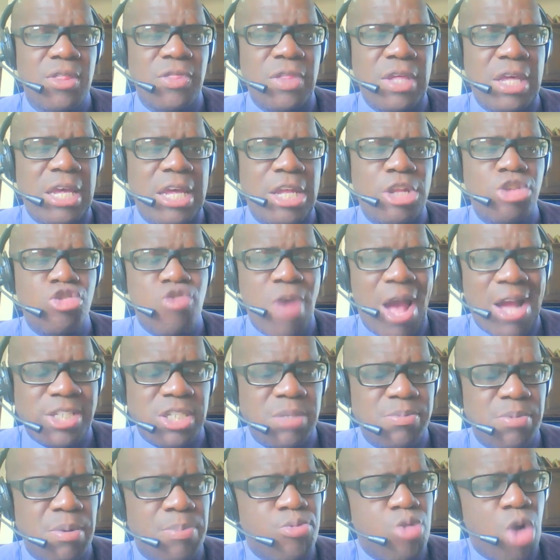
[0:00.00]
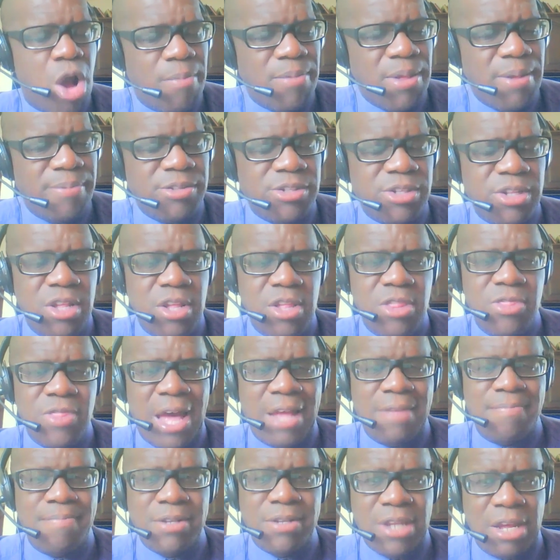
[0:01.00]
the intractable problems
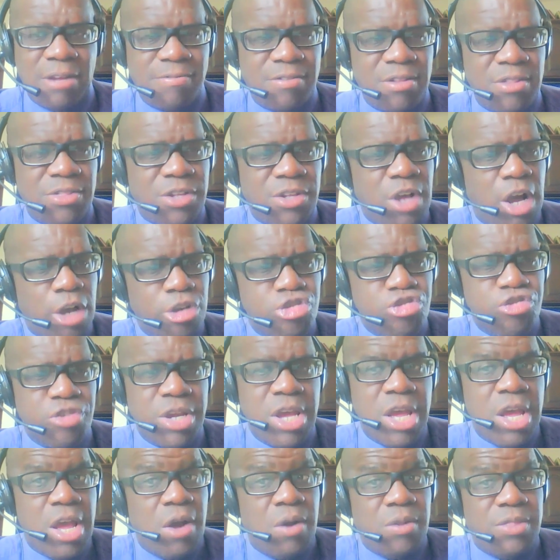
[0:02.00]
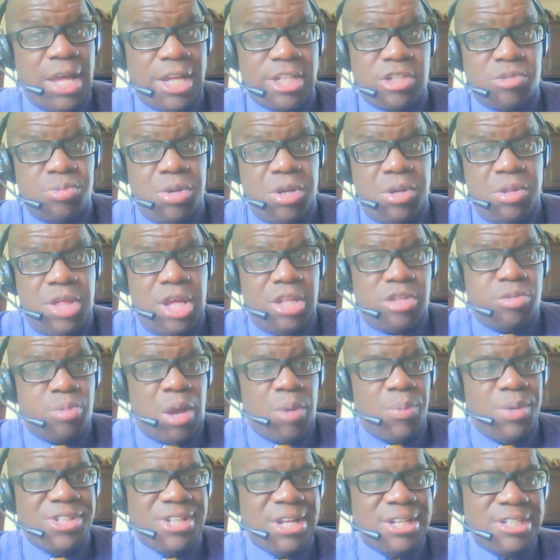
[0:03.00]
that bedevil the country. That's
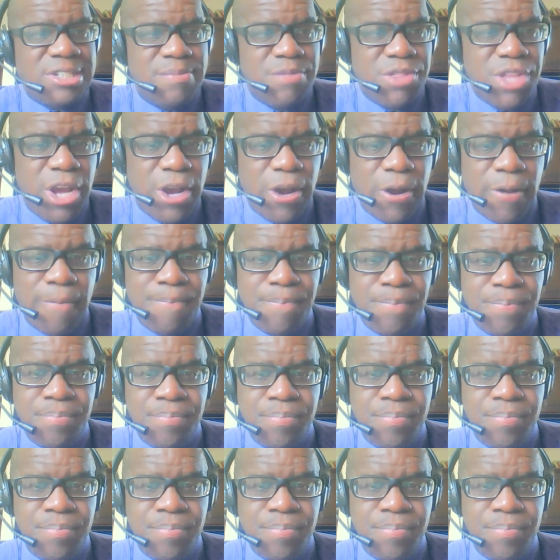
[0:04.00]
why we sent him there.